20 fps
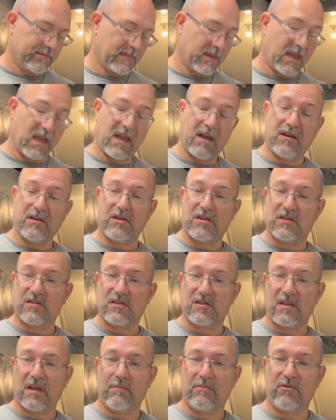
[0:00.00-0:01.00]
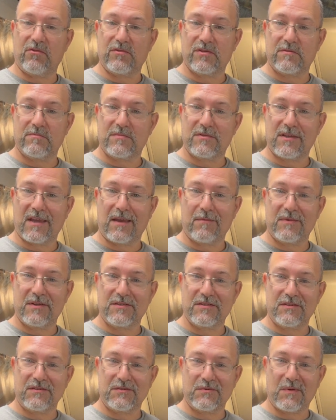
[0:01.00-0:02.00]
And you can skip through some
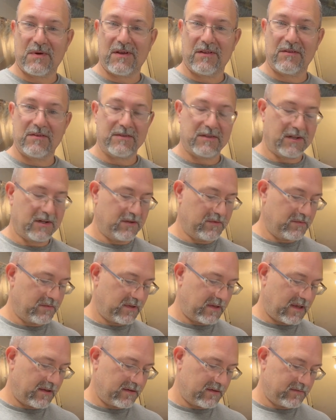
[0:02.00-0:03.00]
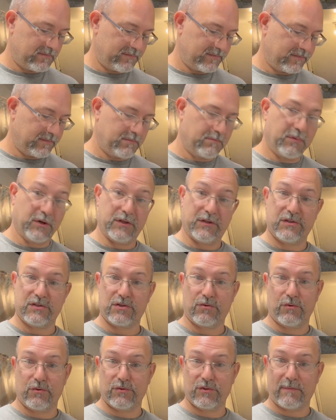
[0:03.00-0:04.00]
segments as well, you know, putting the
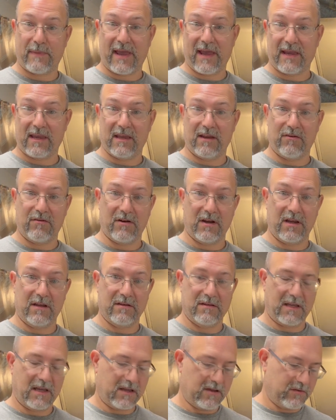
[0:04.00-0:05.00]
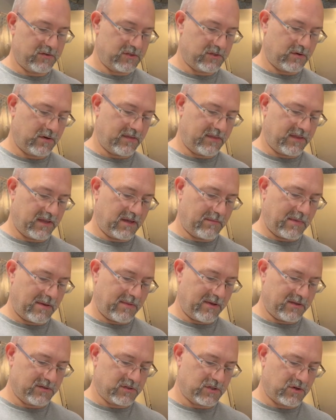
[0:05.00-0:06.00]
screws back in, right? That kind of sort of thing,
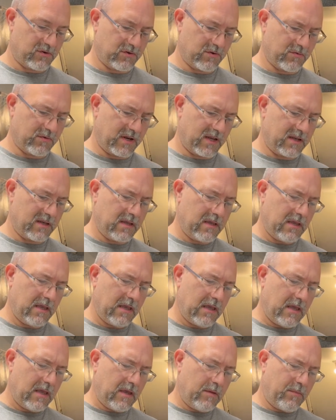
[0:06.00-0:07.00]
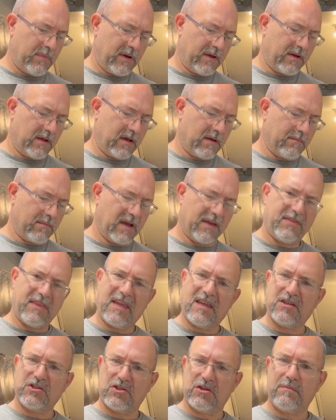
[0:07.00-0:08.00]
maybe unscrewing it. But I
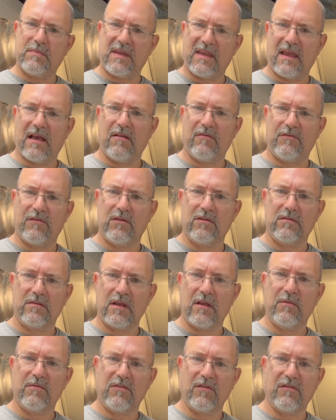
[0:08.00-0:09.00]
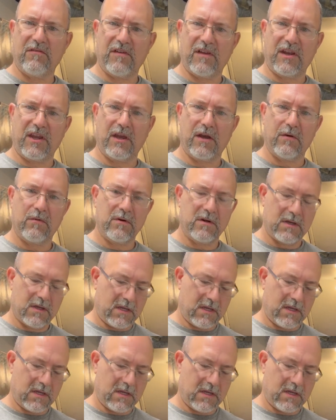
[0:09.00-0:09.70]
think it should be helpful video.